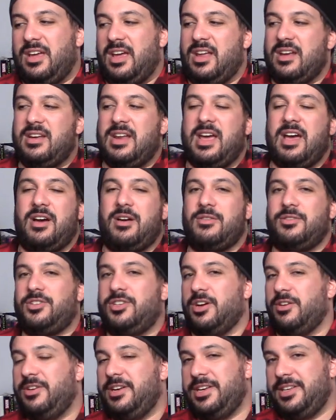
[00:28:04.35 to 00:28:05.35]
and now
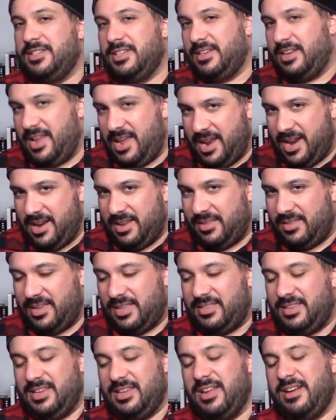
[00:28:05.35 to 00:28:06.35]
Jody's in 8th
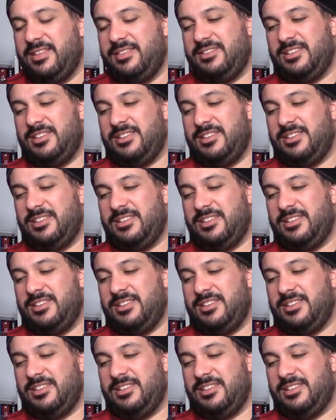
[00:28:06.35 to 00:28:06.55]
at the end of